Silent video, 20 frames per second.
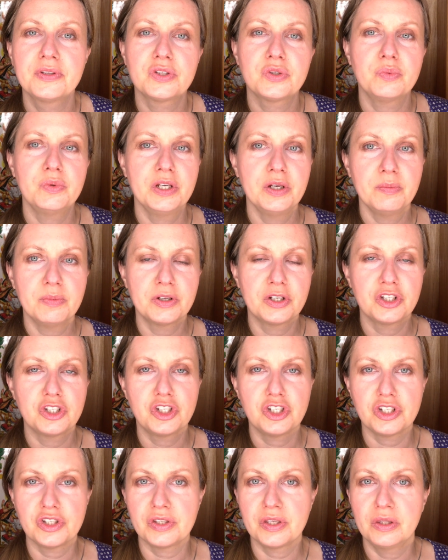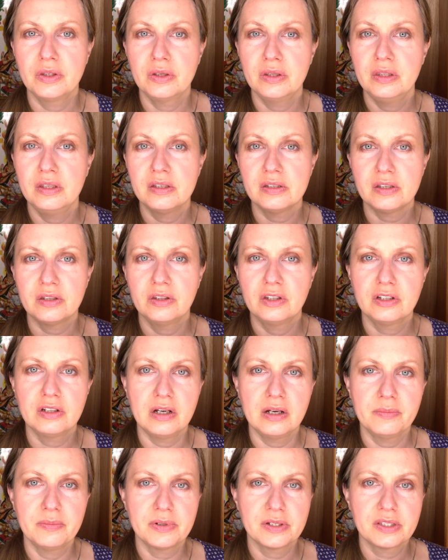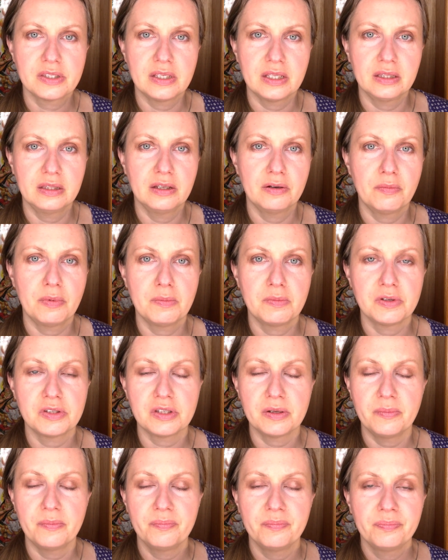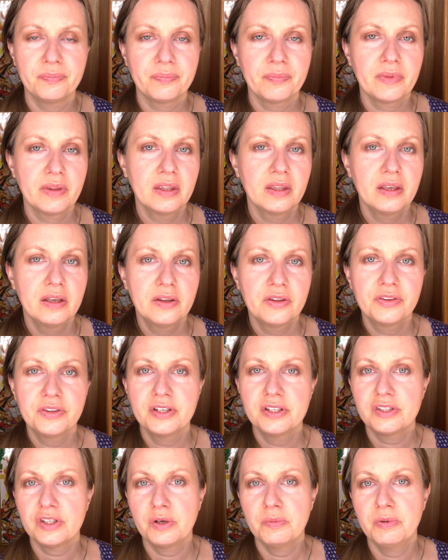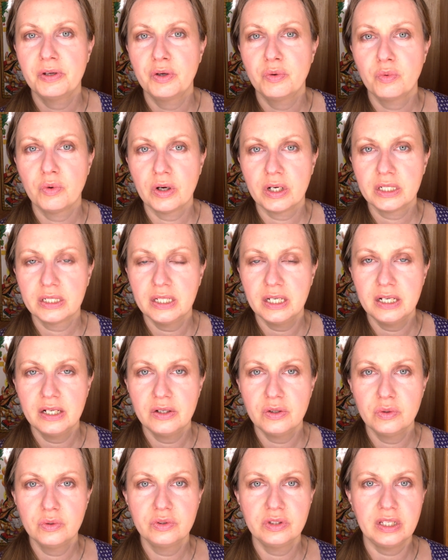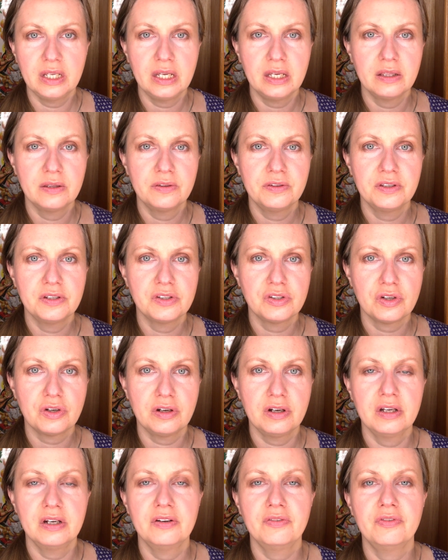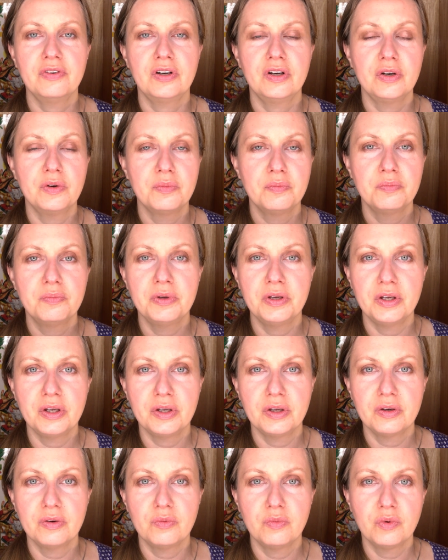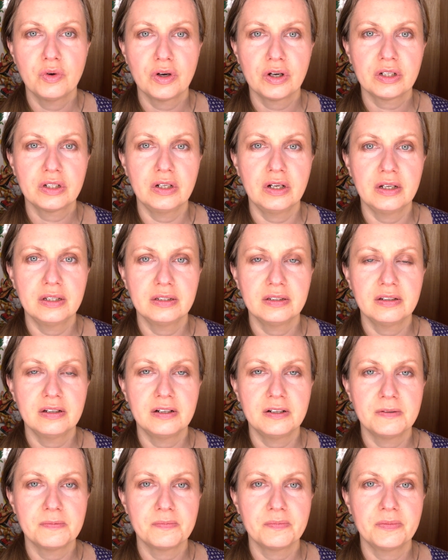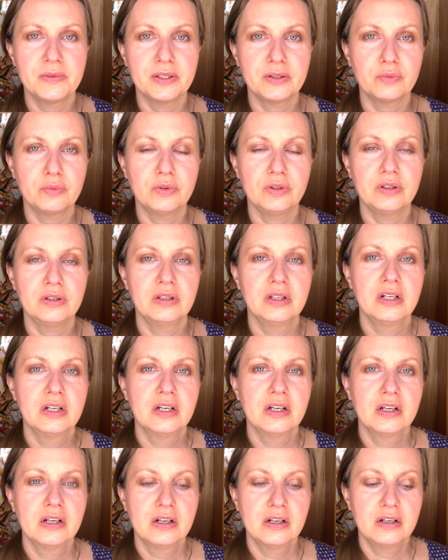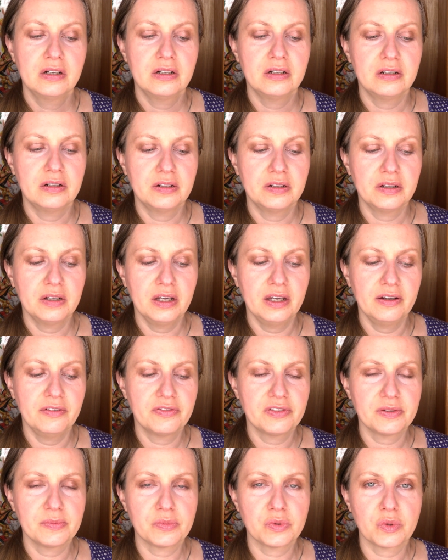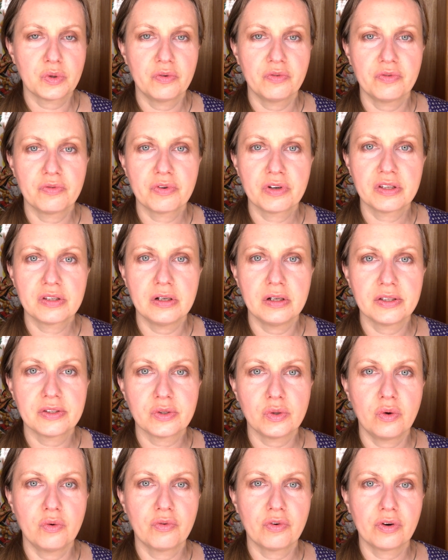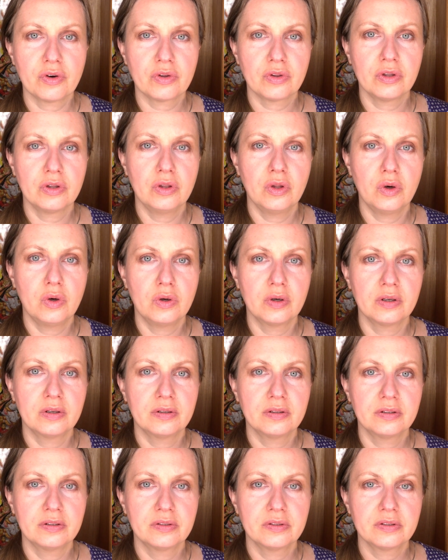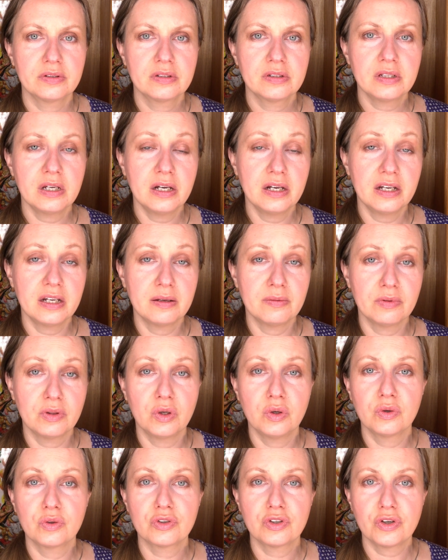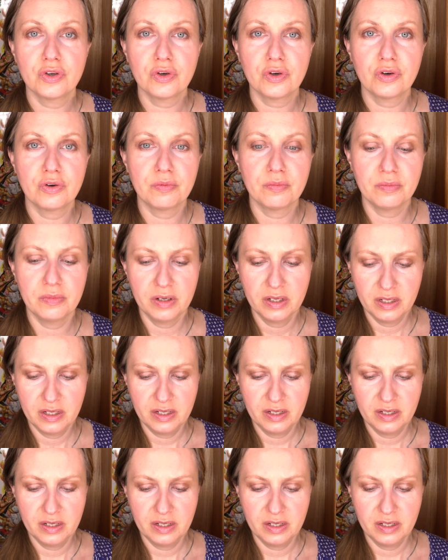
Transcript: this week, but it's just that these are the topics that there might be some things that are being worked out and things are kind of being worked on that will have some sort of results over the long term.